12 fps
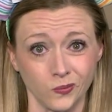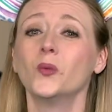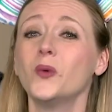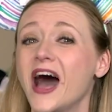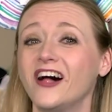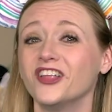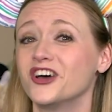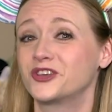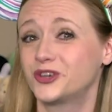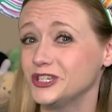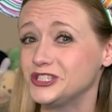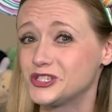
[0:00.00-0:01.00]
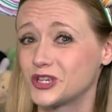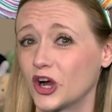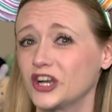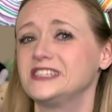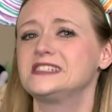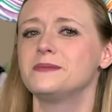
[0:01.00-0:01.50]
Well, a good
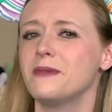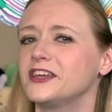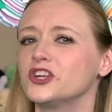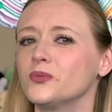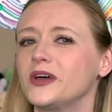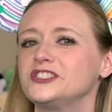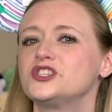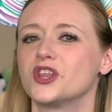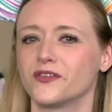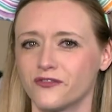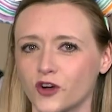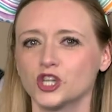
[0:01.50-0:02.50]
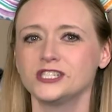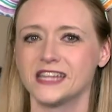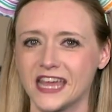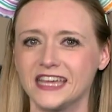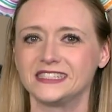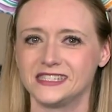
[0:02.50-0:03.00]
start is to make your way to the first
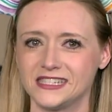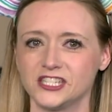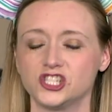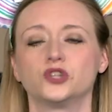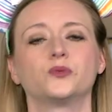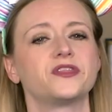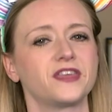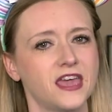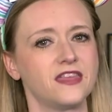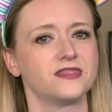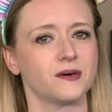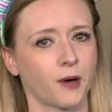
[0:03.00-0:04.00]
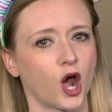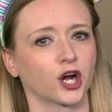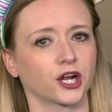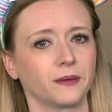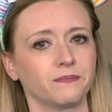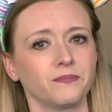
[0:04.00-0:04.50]
aid station within the park.